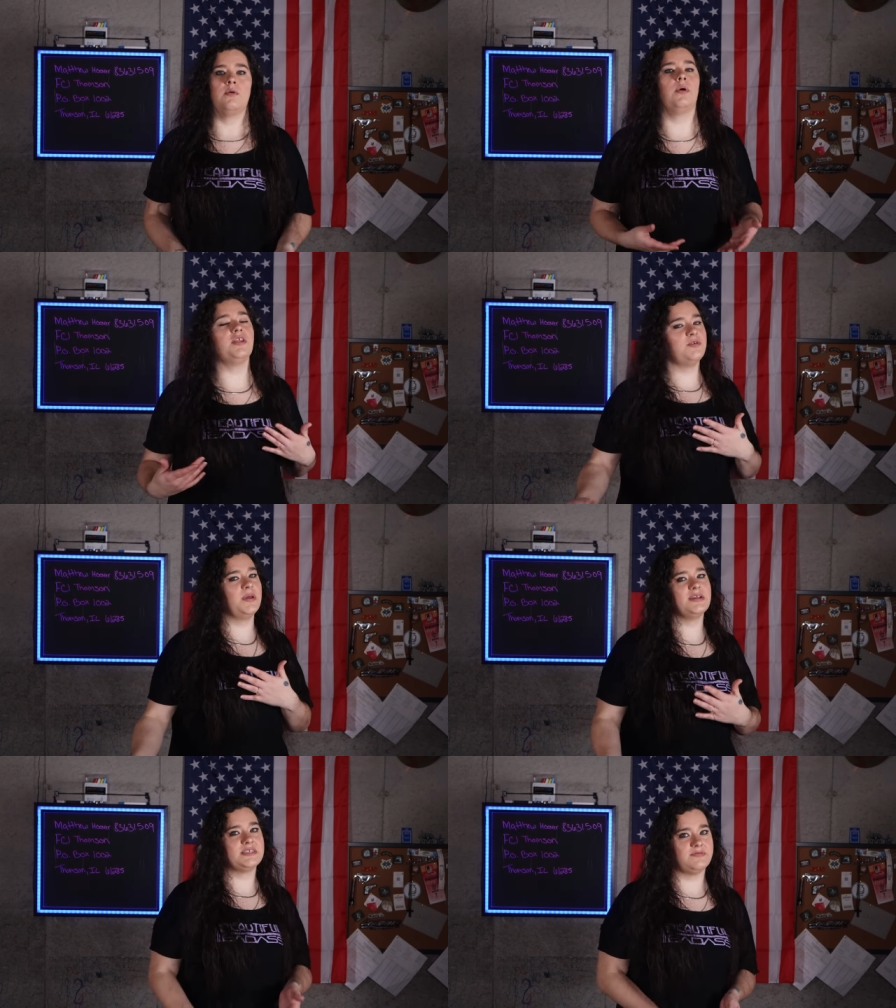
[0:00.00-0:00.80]
One of the
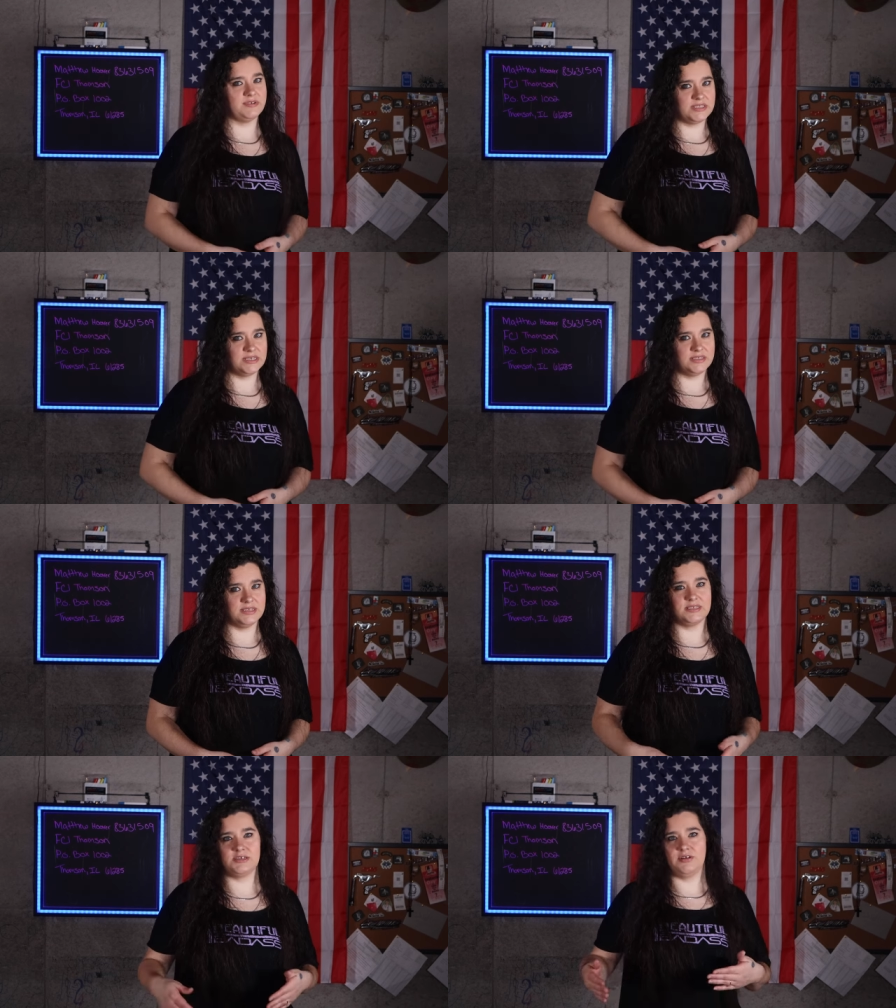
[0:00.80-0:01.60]
biggest differences
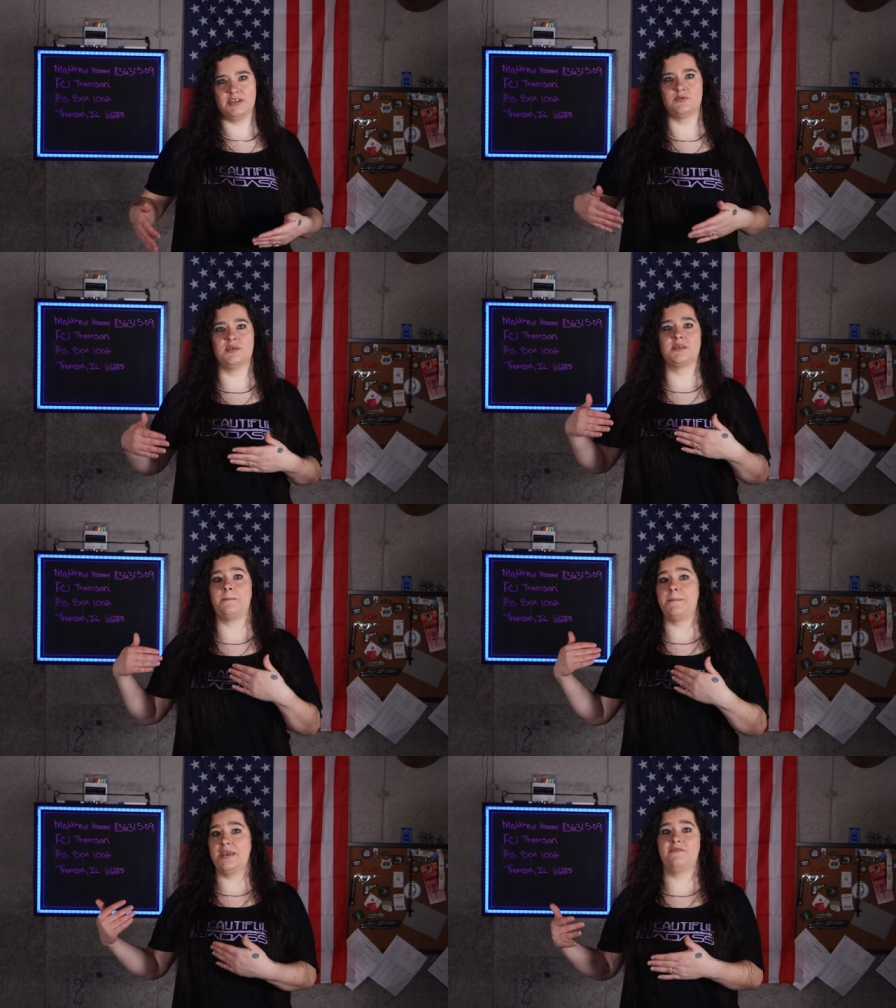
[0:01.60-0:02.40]
is Cirrus was a
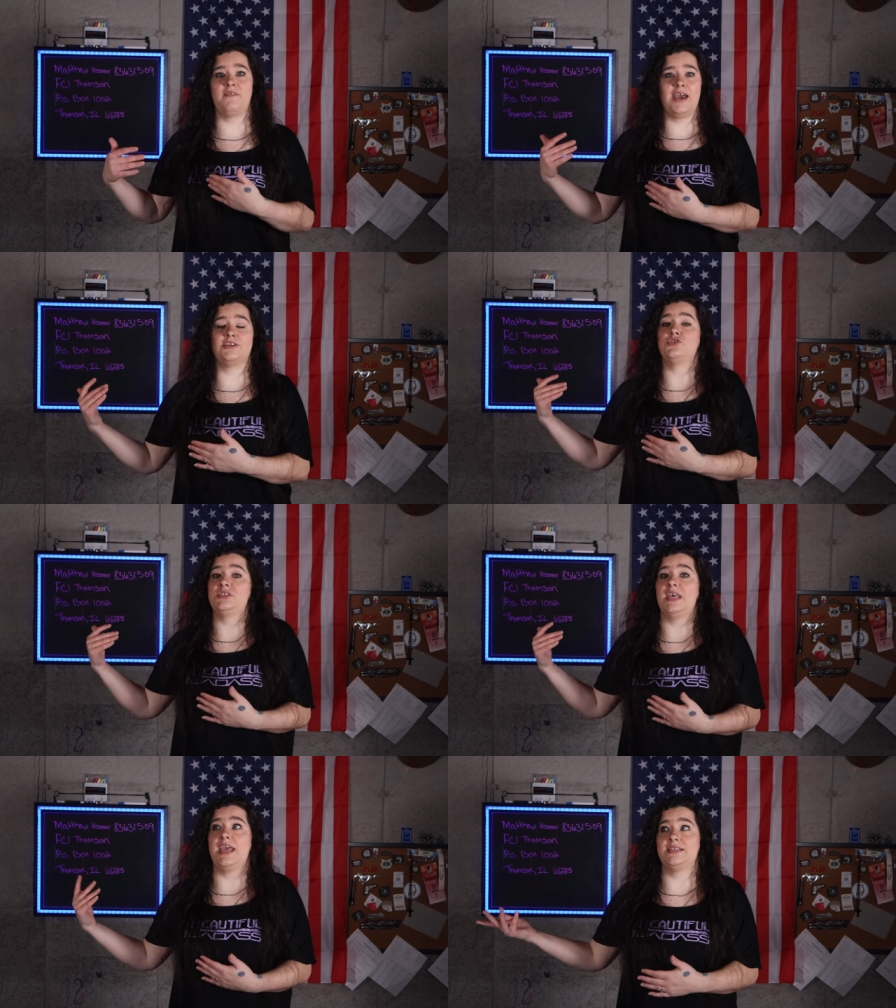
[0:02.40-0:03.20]
big fat
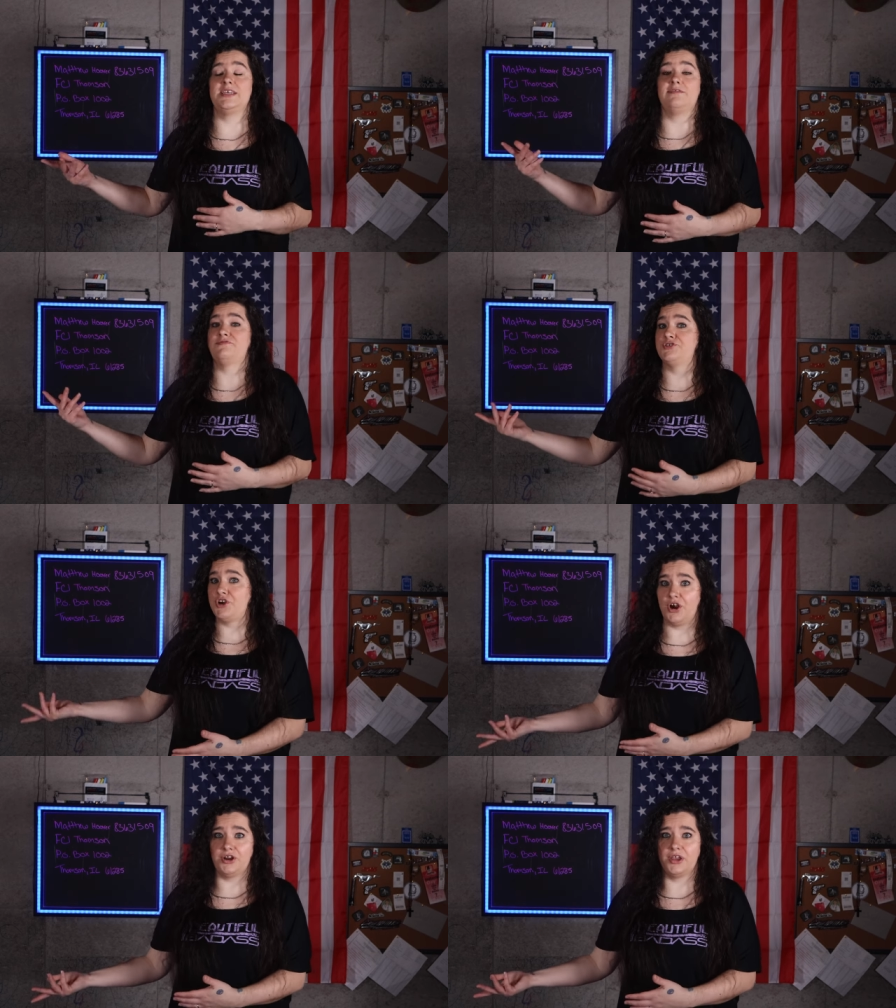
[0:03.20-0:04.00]
juicy ATF
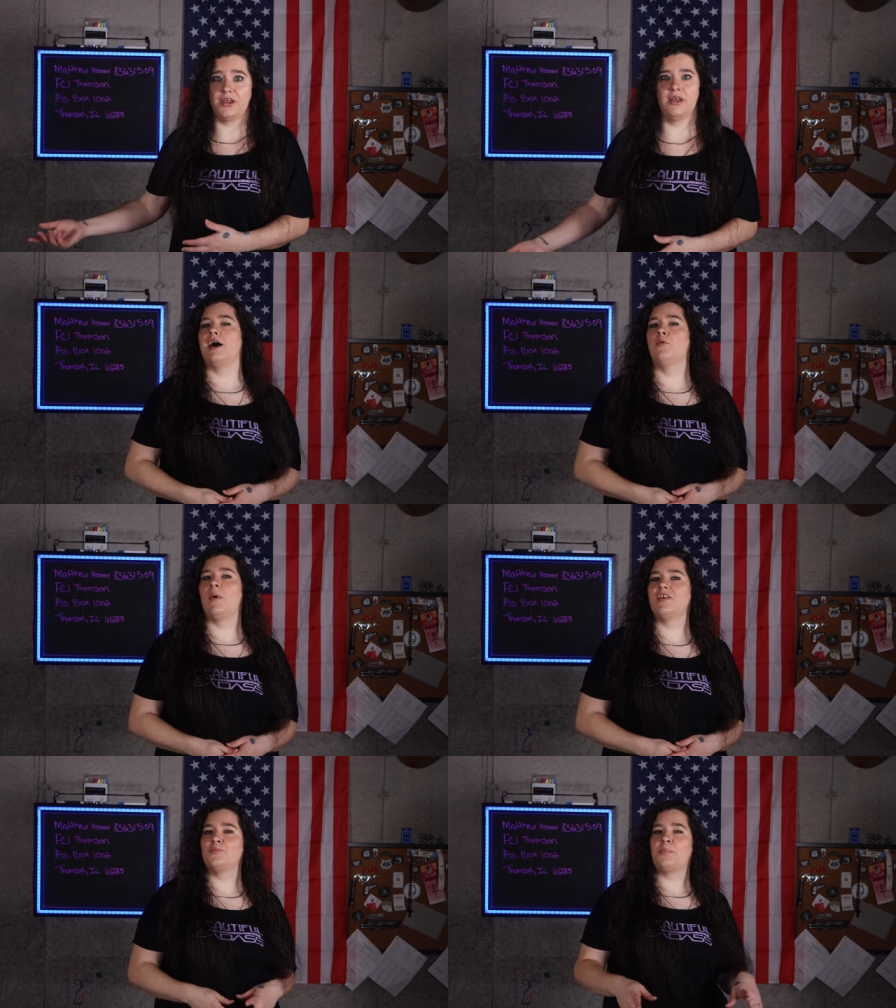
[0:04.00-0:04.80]
target. And
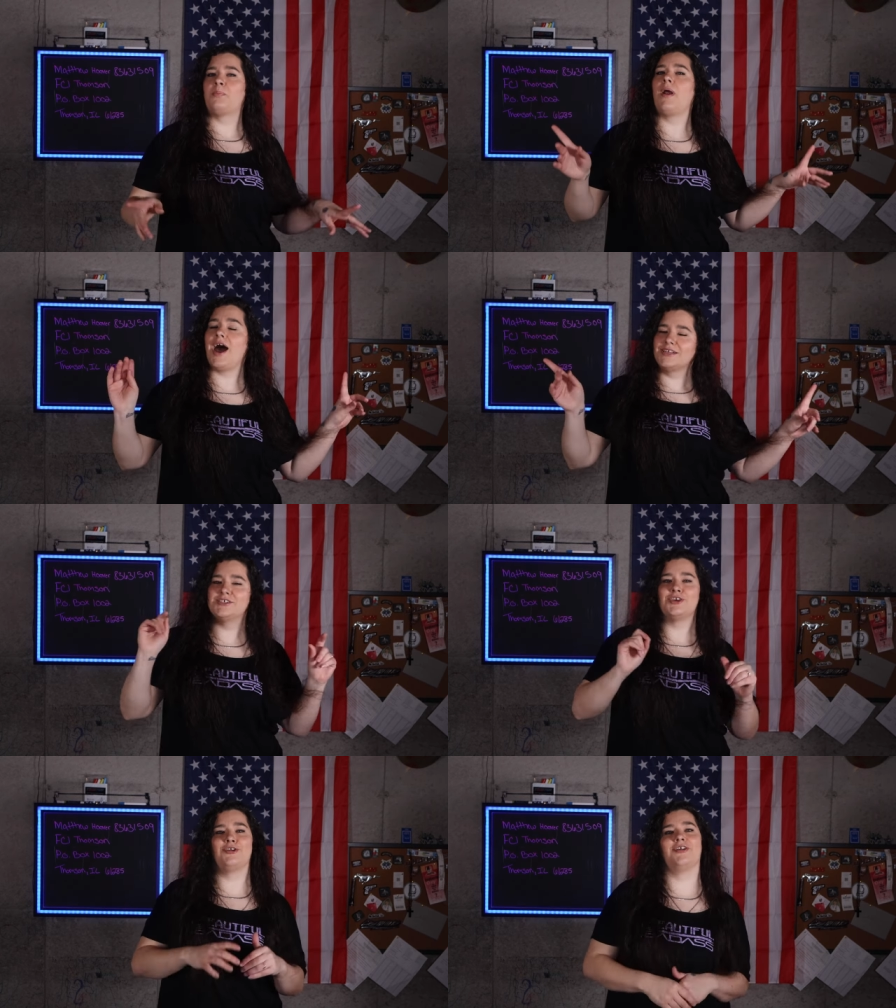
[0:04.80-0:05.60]
while the
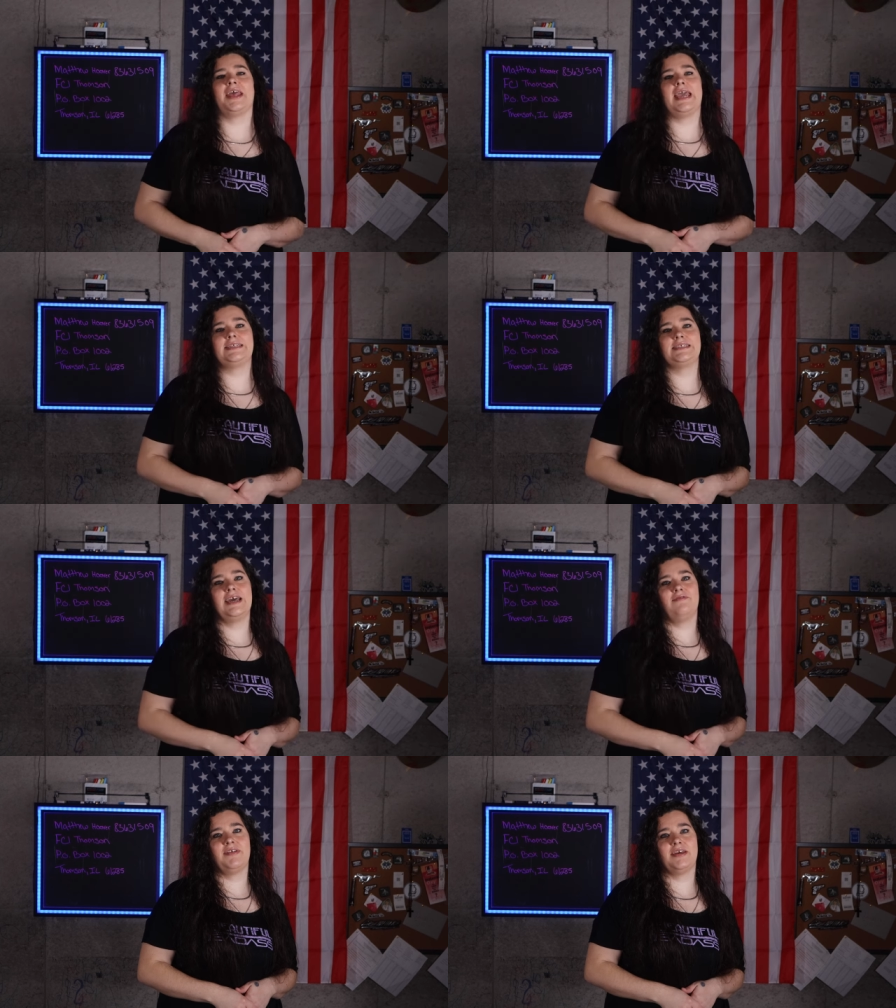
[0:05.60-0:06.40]
prosecutor and the
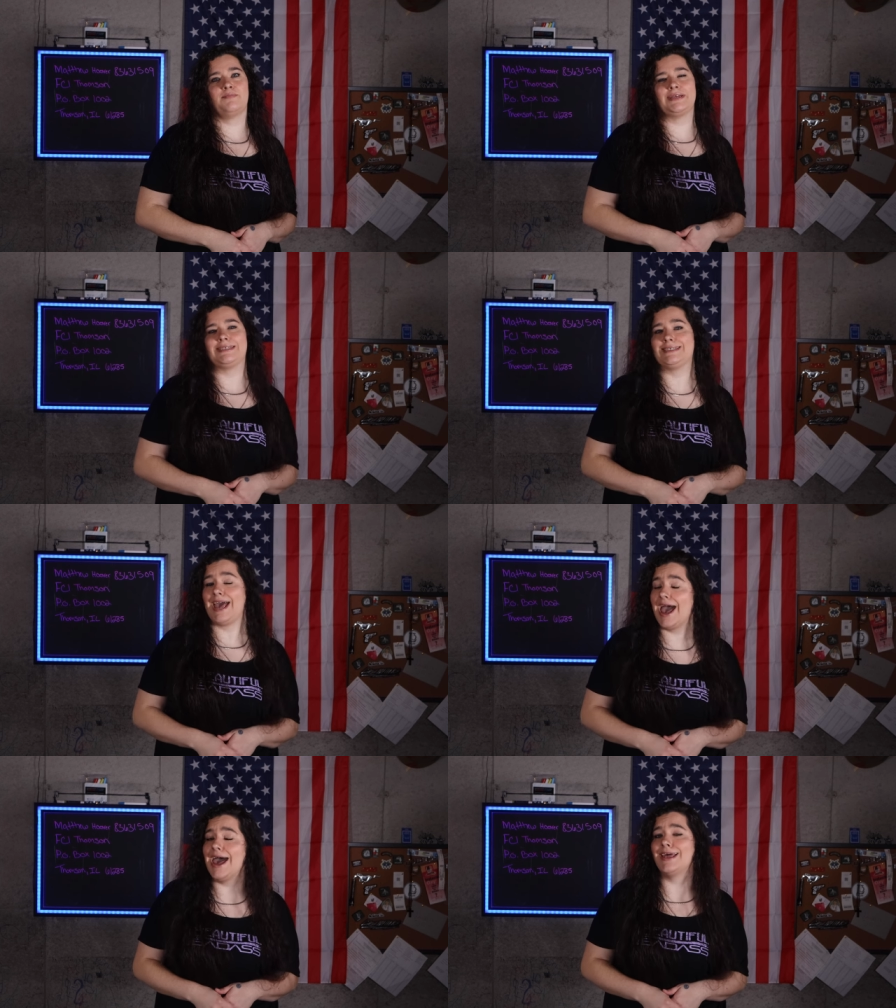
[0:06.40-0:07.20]
ATF can
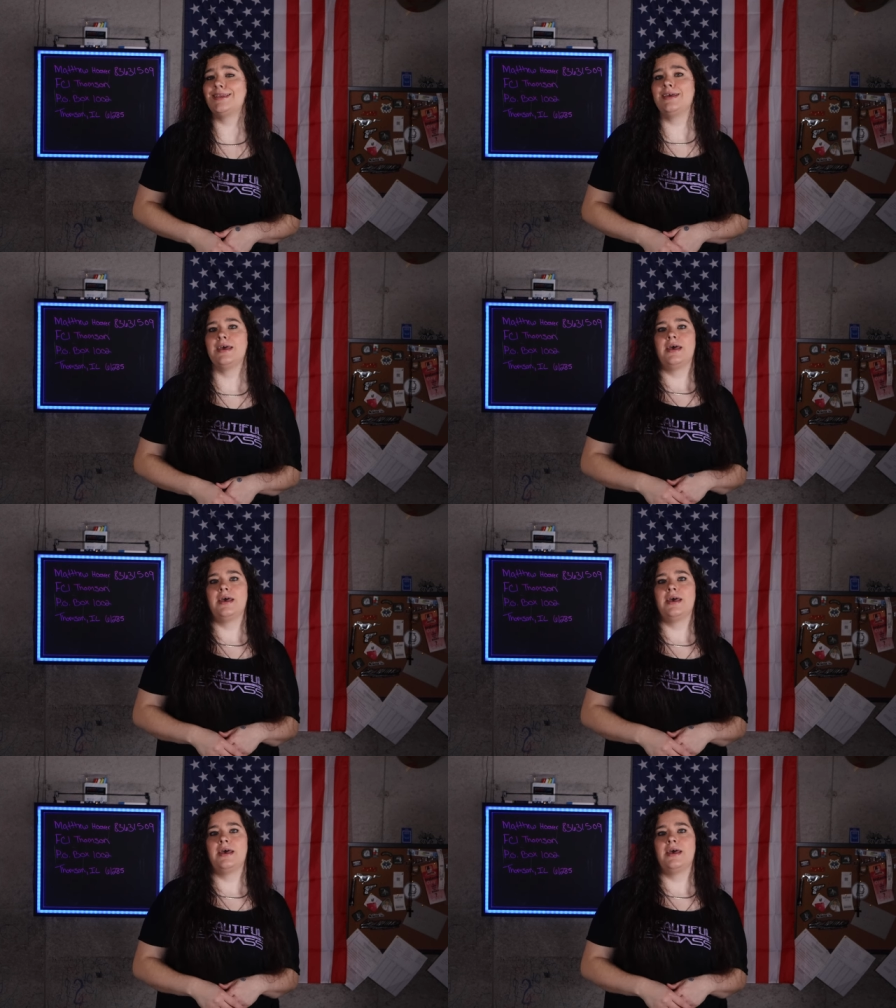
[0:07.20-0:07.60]
pretend